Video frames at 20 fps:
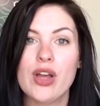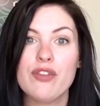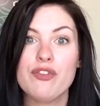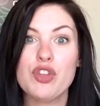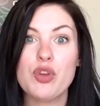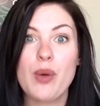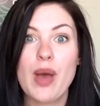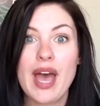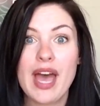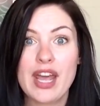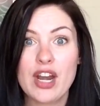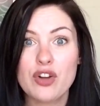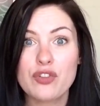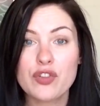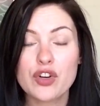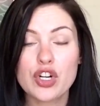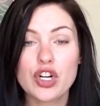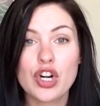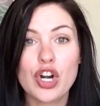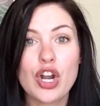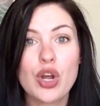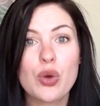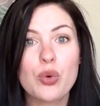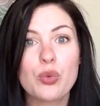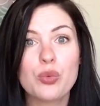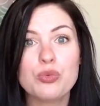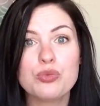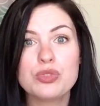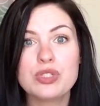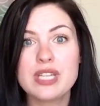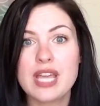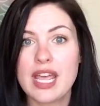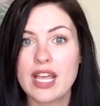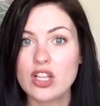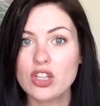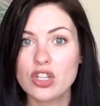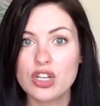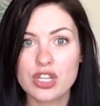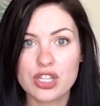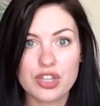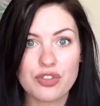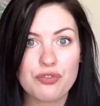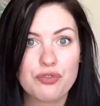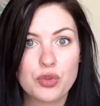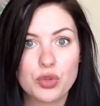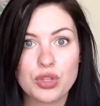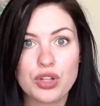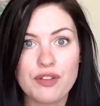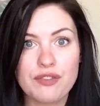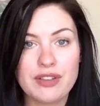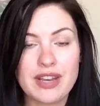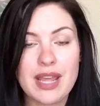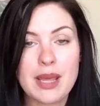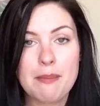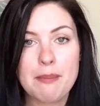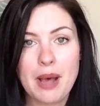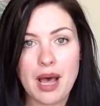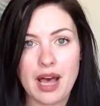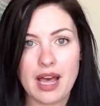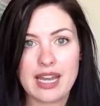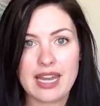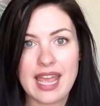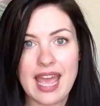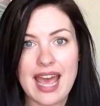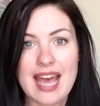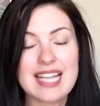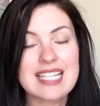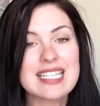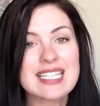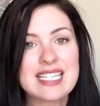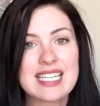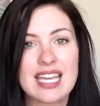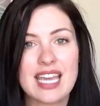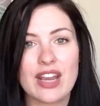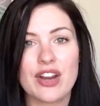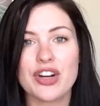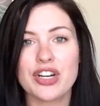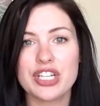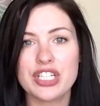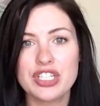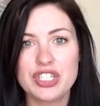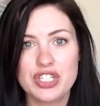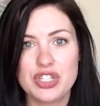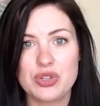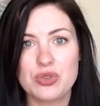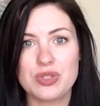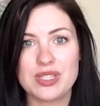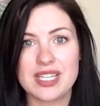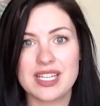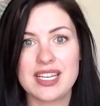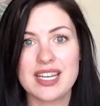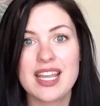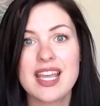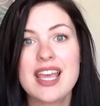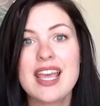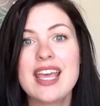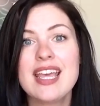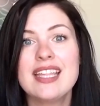If you head over, take a look at the Fool of Knit podcast, Karen and Susan.